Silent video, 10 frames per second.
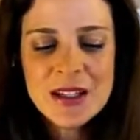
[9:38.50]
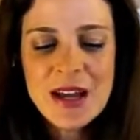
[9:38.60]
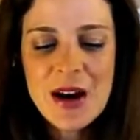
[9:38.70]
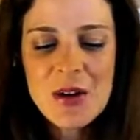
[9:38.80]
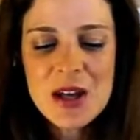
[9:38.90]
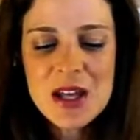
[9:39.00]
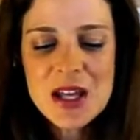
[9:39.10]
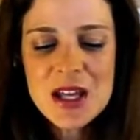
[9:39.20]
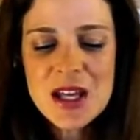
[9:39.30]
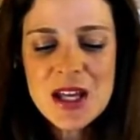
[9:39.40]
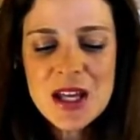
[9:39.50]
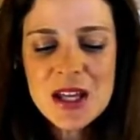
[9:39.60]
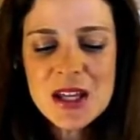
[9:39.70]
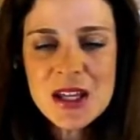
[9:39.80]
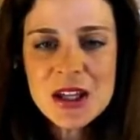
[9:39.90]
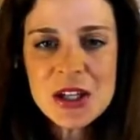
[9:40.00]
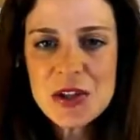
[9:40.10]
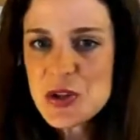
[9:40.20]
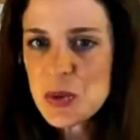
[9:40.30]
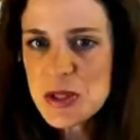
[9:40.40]
Now,
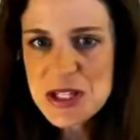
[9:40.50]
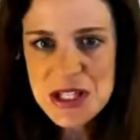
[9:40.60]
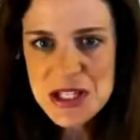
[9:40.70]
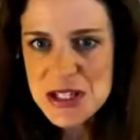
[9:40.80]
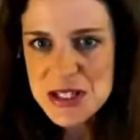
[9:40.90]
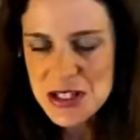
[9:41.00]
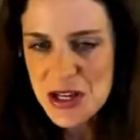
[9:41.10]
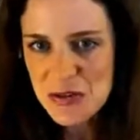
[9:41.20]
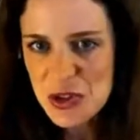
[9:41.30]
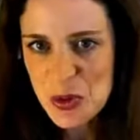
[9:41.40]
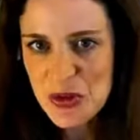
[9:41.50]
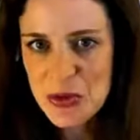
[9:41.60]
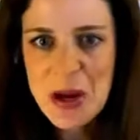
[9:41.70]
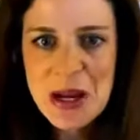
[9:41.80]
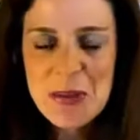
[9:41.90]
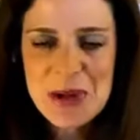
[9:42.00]
there's a reason this is a tough choice, right?